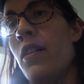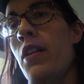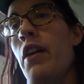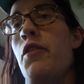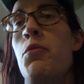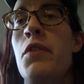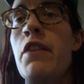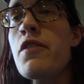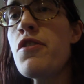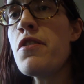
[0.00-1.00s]
If you
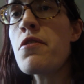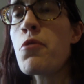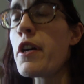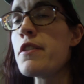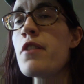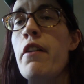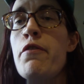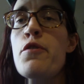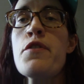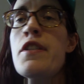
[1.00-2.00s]
believe that Jesus Christ died
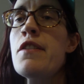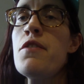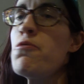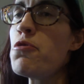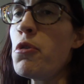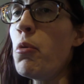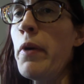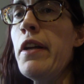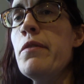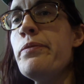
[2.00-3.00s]
for your sins, you still
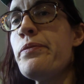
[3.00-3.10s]
win.